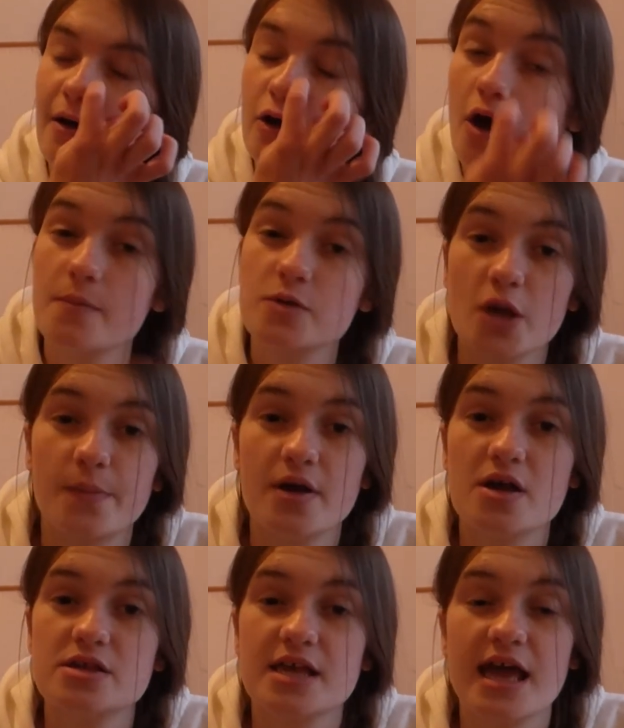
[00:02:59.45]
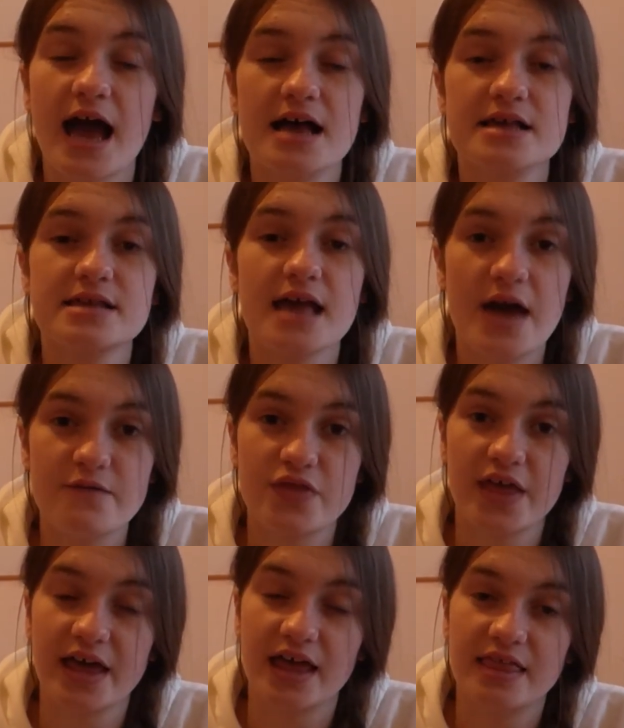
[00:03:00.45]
Gobstoppers, it has everything